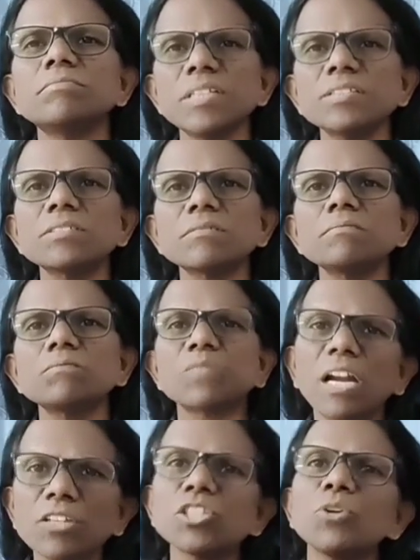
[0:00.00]
Yes,
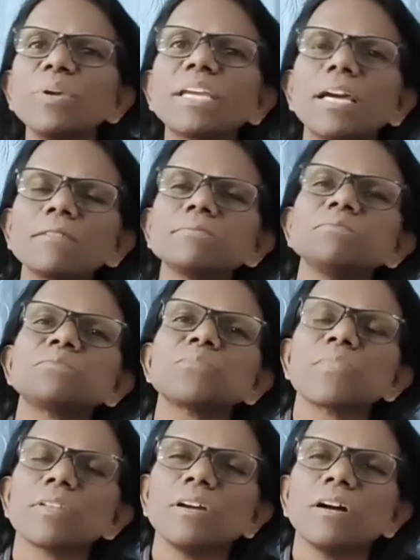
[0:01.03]
that is how we can
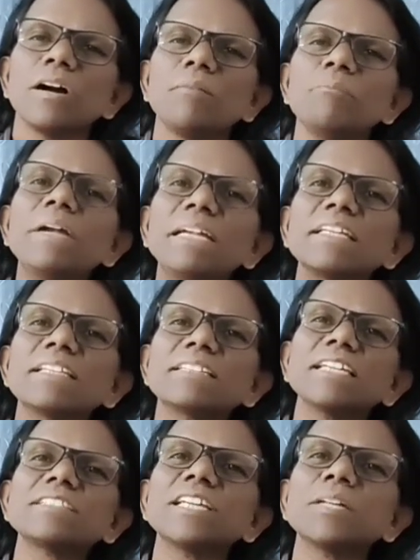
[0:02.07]
maintain the
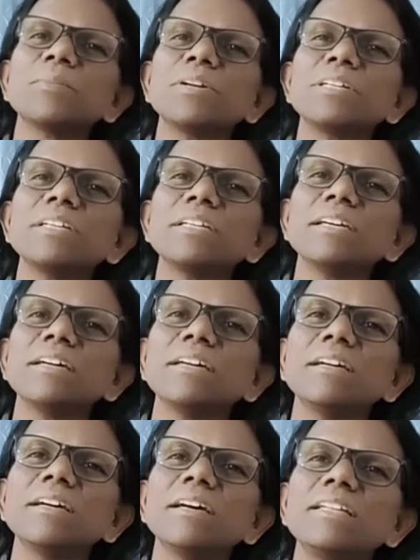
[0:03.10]
sustainability
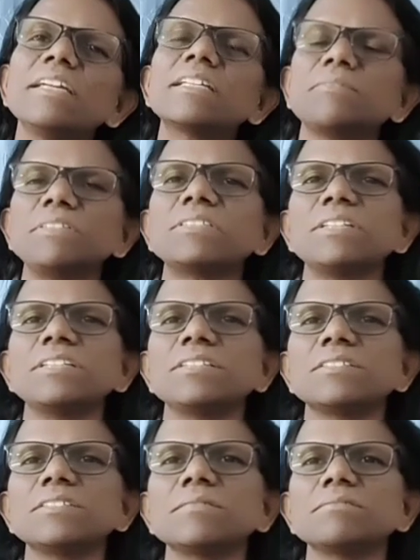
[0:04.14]
near the
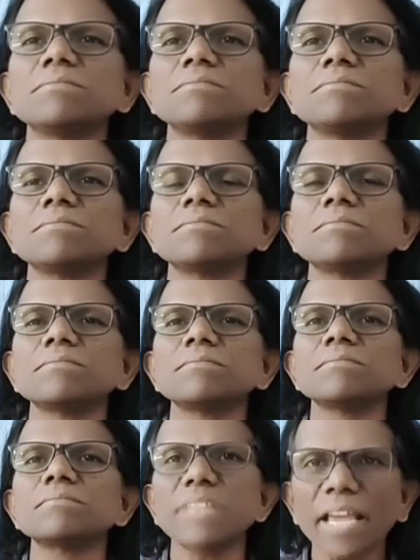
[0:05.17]
vicinities.
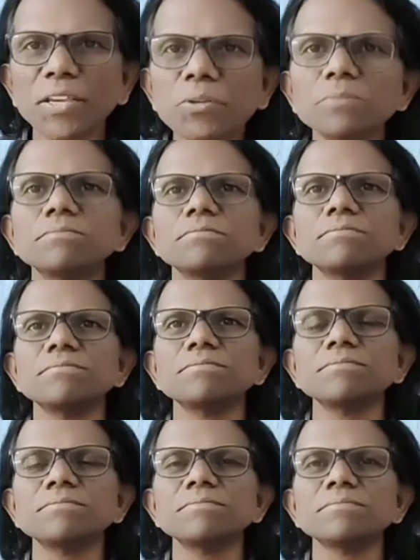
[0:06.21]
Thank you.
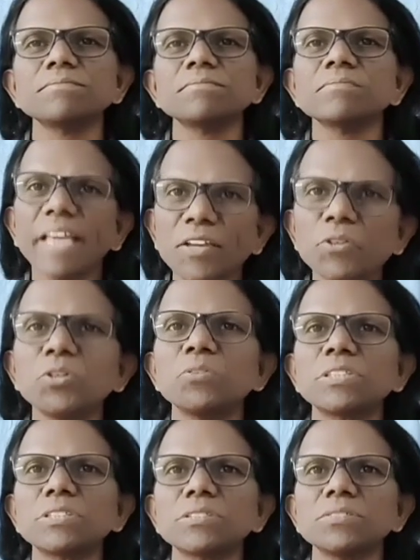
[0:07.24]
Thank you,
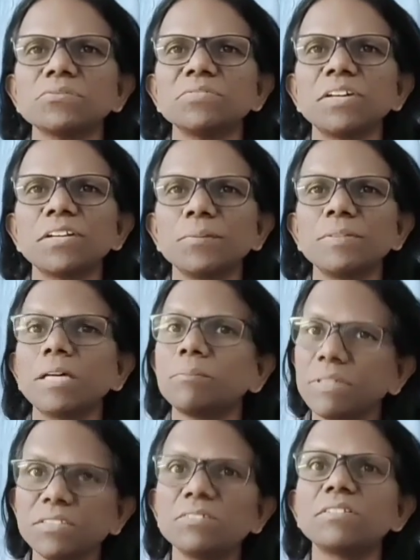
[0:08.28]
universe, for giving me the
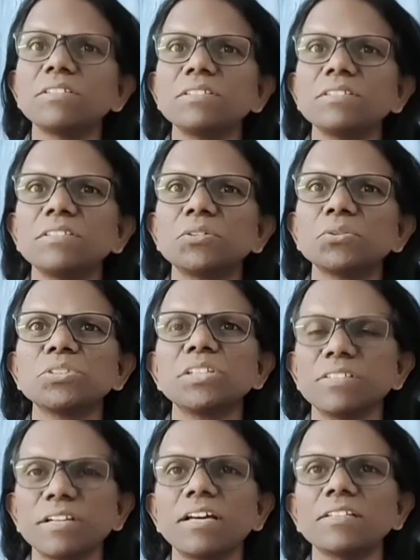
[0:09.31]
opportunity to share
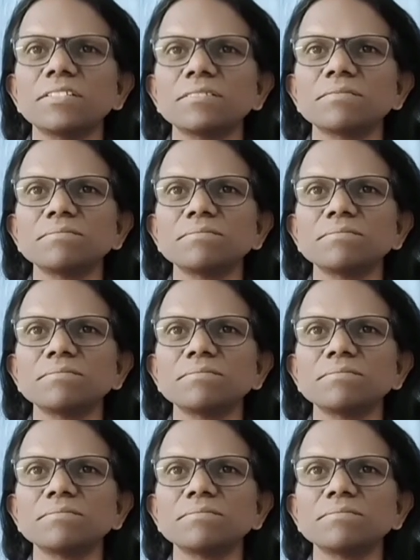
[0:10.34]
the knowledge.